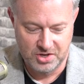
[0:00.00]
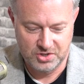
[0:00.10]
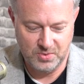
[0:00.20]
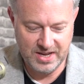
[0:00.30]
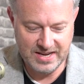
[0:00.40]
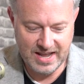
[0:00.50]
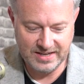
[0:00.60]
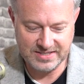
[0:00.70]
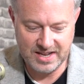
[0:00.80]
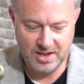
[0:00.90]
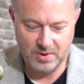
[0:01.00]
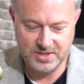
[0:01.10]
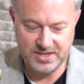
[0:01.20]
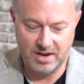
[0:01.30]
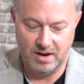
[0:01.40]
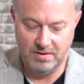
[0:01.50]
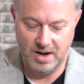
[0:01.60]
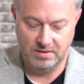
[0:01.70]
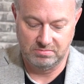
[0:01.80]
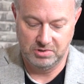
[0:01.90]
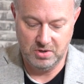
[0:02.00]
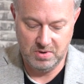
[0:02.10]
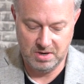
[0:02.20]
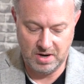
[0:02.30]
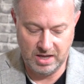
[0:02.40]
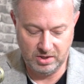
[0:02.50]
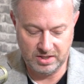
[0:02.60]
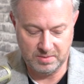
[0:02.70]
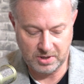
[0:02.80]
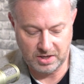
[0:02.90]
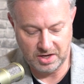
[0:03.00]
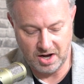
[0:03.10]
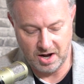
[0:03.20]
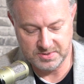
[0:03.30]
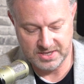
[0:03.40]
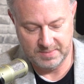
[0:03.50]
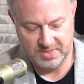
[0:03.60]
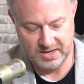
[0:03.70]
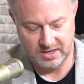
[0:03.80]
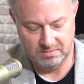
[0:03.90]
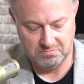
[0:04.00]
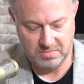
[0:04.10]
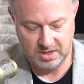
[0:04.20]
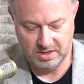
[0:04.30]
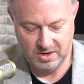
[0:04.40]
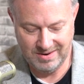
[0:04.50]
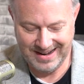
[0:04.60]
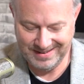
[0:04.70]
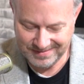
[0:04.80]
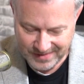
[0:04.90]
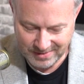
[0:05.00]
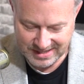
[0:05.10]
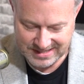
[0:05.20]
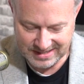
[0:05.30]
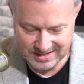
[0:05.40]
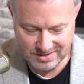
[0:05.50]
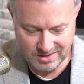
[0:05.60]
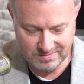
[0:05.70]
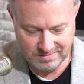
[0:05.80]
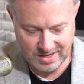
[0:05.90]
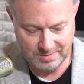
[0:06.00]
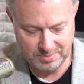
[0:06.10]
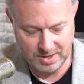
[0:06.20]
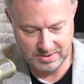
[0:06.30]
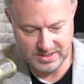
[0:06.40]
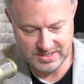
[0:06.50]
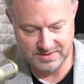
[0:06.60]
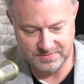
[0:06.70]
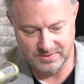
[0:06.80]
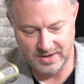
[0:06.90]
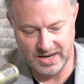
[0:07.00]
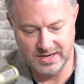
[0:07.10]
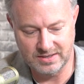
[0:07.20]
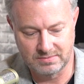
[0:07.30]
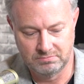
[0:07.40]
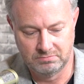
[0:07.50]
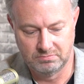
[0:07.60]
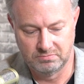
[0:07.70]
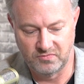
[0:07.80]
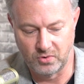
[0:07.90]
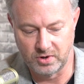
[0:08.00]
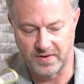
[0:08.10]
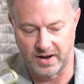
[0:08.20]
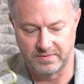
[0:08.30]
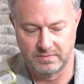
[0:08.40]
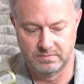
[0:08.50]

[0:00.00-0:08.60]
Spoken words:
So we hit next, and I say, all right, you know what? I look at the comps, and I'm thinking, you know what? If I were listing this home, I'd probably list it for $845.